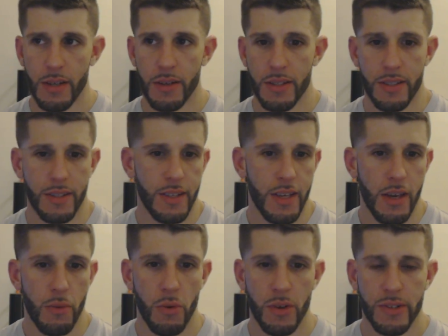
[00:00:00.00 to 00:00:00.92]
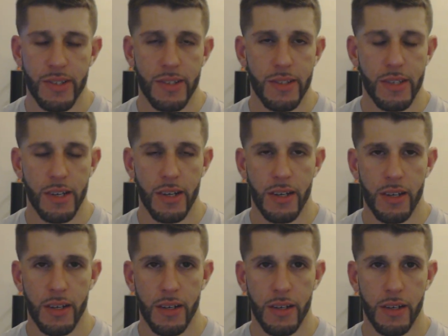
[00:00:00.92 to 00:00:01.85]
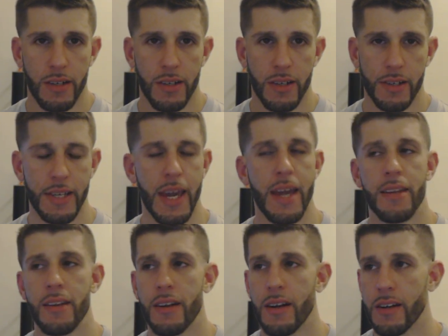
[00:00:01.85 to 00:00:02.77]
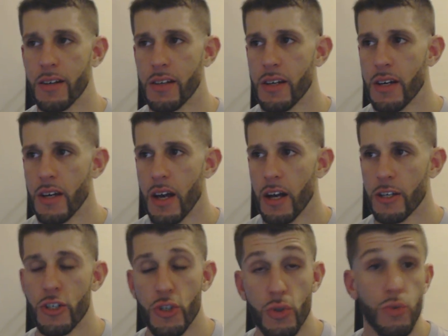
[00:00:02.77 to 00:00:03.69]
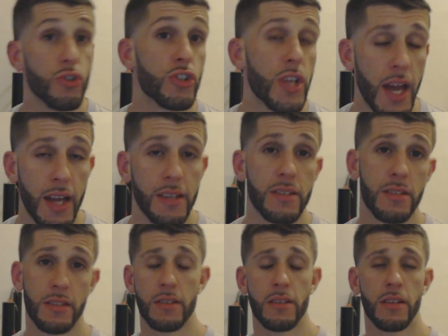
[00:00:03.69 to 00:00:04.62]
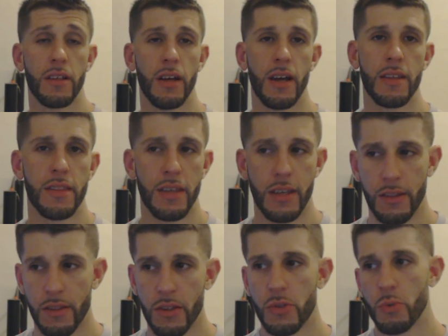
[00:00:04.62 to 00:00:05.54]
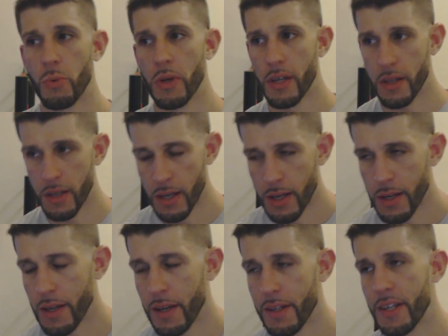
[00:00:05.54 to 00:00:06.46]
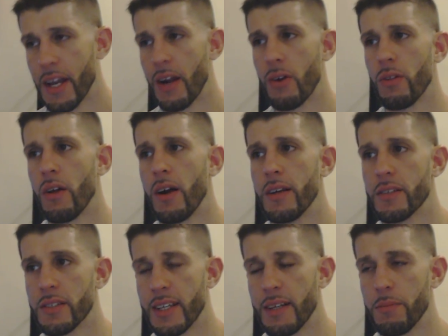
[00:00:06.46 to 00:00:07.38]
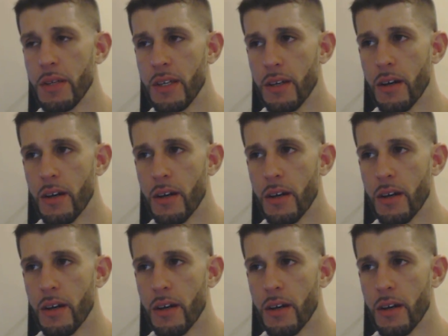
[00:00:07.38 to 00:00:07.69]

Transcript: it wasn't, again, a huge test. I think this week in Carolina is going to